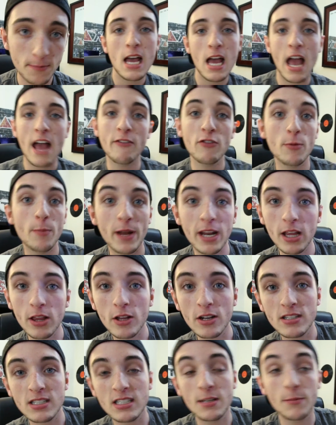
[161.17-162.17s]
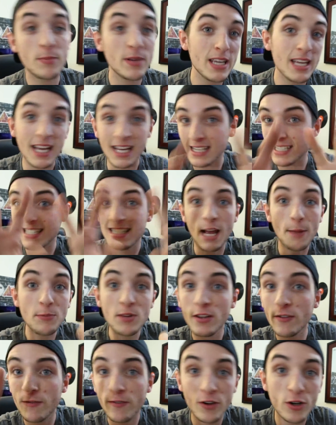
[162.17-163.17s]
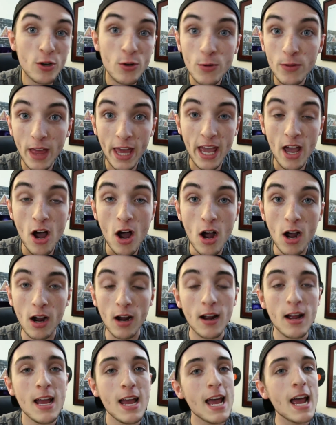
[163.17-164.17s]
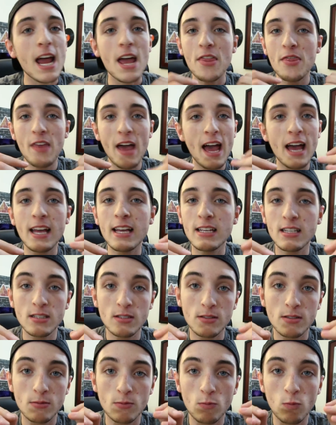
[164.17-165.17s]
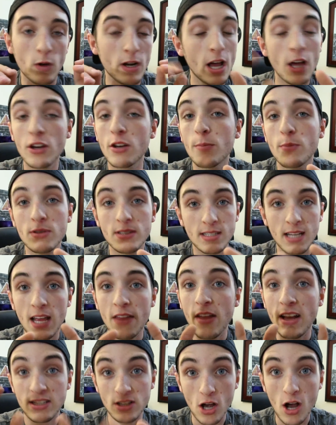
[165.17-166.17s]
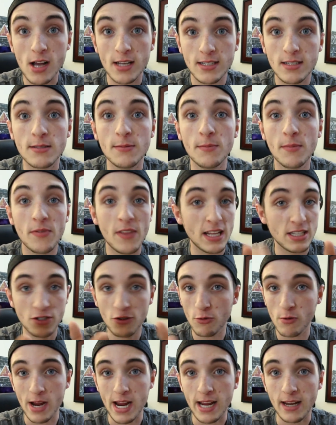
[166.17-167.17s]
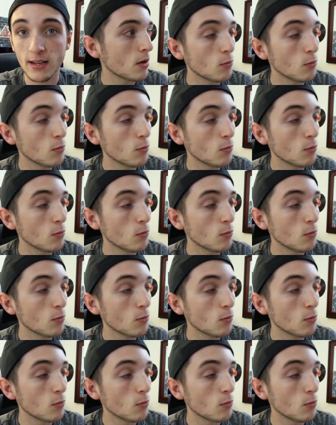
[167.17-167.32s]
Everybody looks to be accepted for who they are, and that is 100%, that's awesome. That's great.